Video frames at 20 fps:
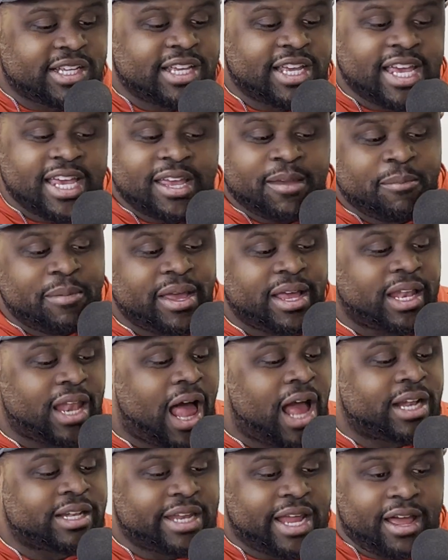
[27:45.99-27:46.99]
He can be a
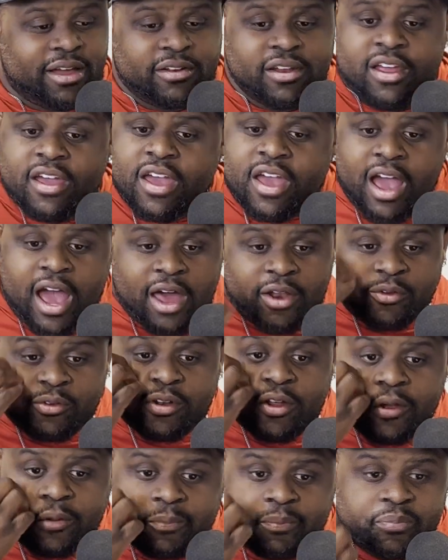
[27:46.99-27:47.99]
lockdown. I don't
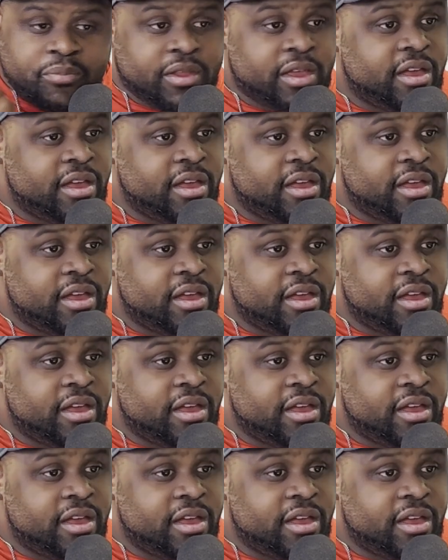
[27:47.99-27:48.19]
know.